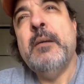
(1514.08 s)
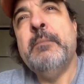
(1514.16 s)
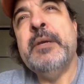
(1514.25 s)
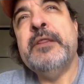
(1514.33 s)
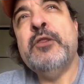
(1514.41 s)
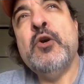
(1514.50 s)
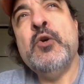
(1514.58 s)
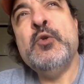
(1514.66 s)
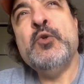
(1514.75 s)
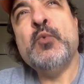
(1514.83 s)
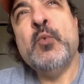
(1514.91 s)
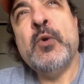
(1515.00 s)
But
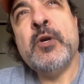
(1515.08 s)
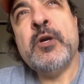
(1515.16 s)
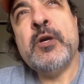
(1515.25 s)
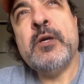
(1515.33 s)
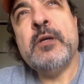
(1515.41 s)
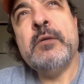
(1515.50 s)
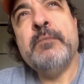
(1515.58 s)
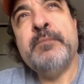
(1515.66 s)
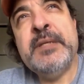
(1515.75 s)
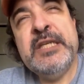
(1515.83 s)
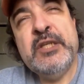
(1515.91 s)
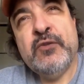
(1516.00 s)
those were
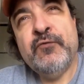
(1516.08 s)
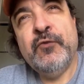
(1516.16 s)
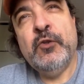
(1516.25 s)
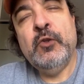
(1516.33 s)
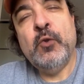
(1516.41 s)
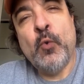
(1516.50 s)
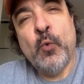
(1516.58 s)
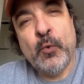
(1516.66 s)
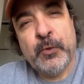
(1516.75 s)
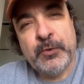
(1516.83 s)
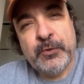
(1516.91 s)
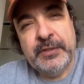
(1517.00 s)
peaceful,
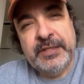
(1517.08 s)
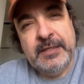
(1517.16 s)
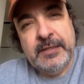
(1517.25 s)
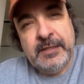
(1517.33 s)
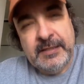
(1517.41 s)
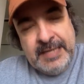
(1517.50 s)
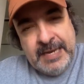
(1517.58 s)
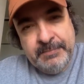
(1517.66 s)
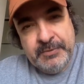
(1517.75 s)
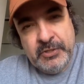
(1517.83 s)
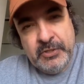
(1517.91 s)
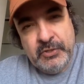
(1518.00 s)
orderly
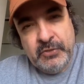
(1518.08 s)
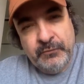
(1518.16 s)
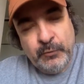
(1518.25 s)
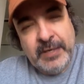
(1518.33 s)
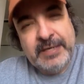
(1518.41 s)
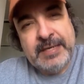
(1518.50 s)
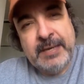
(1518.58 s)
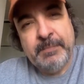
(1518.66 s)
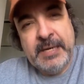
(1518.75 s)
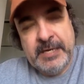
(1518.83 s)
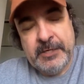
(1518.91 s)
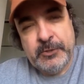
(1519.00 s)
collapses of great
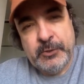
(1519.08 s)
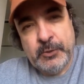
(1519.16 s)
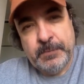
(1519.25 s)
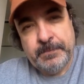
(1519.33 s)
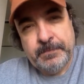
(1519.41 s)
empires.